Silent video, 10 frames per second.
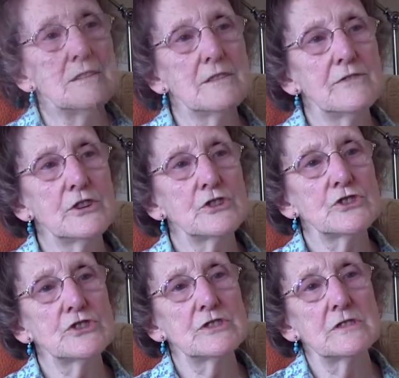The
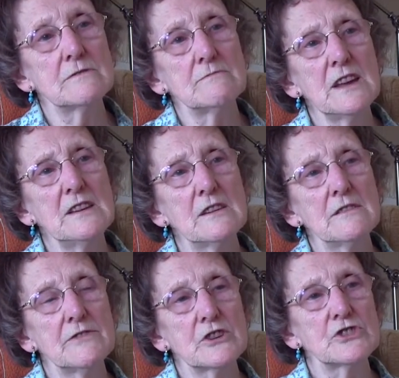first end of
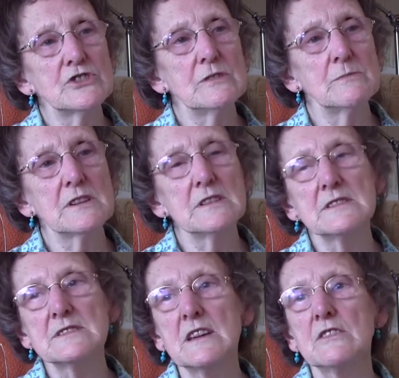the first year, beginning of
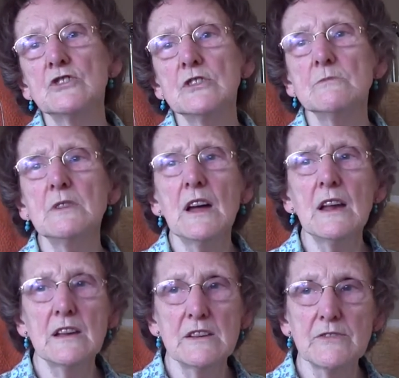the second year, we
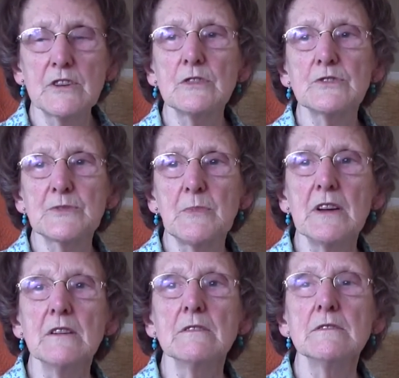had a difficult
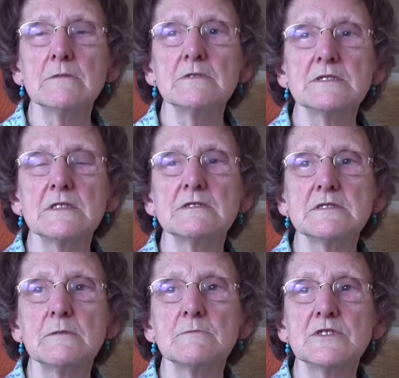spell. There was
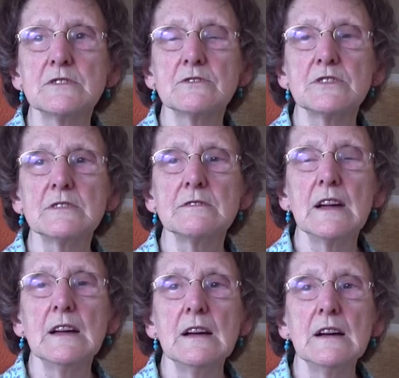some sort of
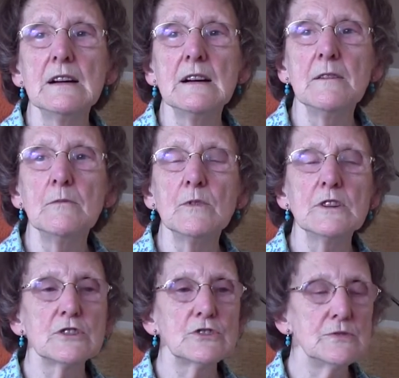um,
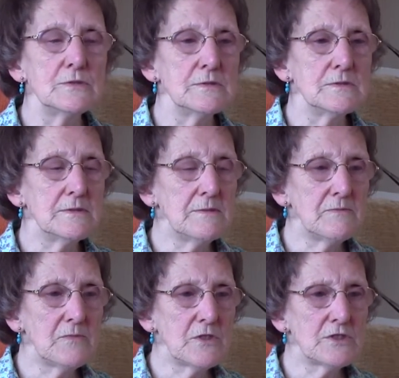one or two,
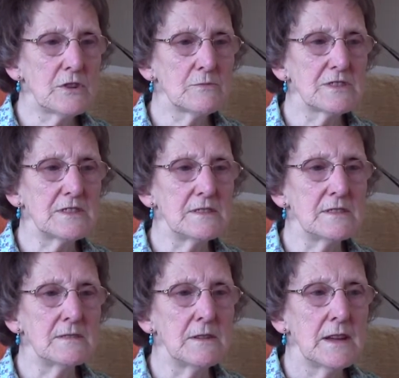shall we
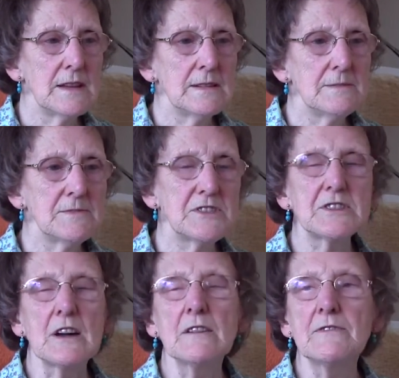say,
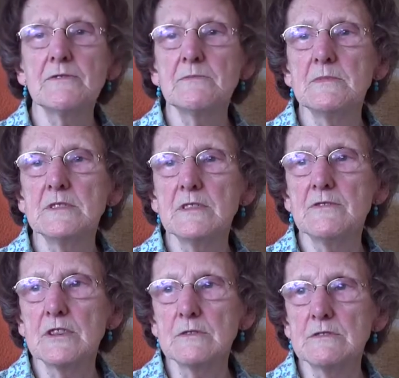staff
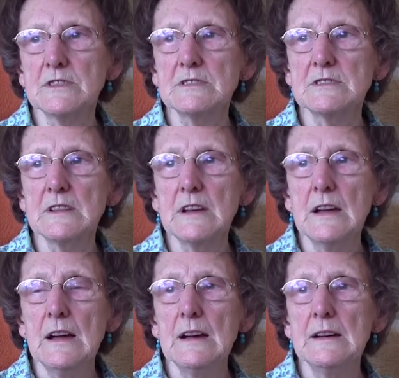difficulties,
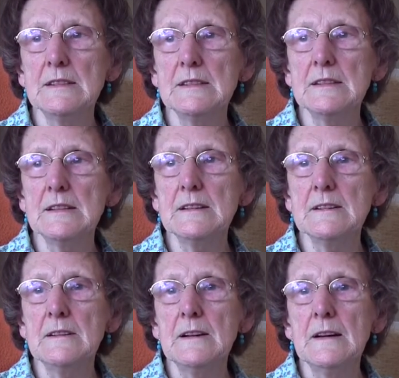and
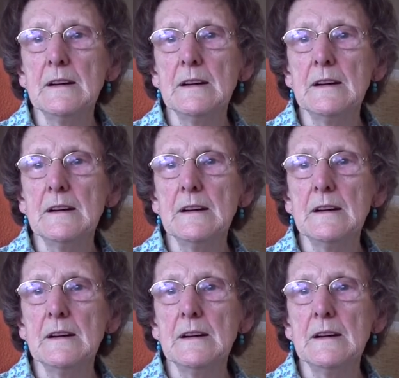uh,